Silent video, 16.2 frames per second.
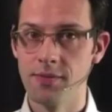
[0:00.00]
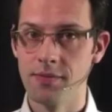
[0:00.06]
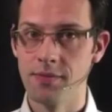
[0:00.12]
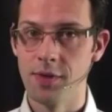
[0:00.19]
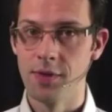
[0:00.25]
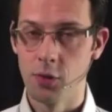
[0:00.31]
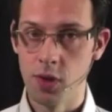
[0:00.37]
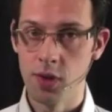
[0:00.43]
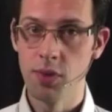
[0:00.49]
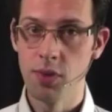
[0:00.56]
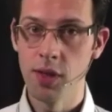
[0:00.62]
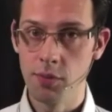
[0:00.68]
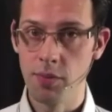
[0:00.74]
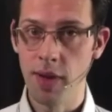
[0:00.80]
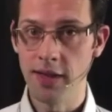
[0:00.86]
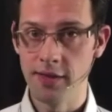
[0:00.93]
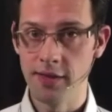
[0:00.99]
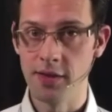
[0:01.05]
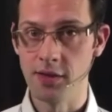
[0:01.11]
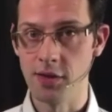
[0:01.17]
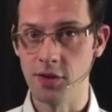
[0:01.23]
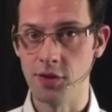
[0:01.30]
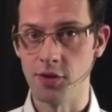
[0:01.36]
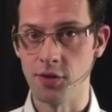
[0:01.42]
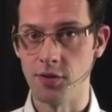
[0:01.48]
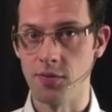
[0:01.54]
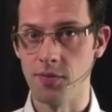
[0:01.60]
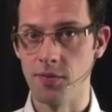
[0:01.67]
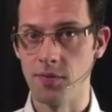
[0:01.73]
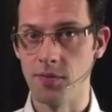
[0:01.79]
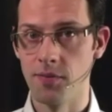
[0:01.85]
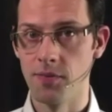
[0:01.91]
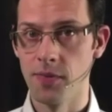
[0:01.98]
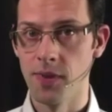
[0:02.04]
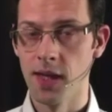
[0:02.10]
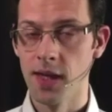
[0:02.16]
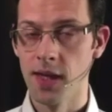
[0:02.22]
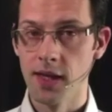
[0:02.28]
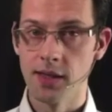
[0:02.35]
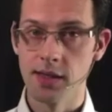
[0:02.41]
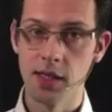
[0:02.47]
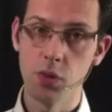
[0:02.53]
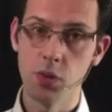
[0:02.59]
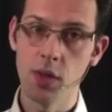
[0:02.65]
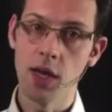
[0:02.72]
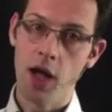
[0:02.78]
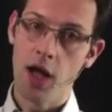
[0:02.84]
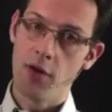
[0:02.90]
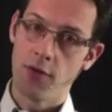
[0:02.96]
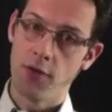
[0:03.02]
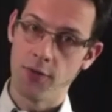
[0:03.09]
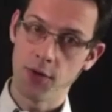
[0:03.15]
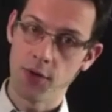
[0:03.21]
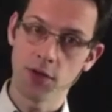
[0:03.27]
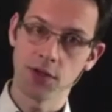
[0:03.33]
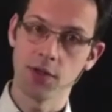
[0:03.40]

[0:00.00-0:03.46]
would be a bad decision. This will force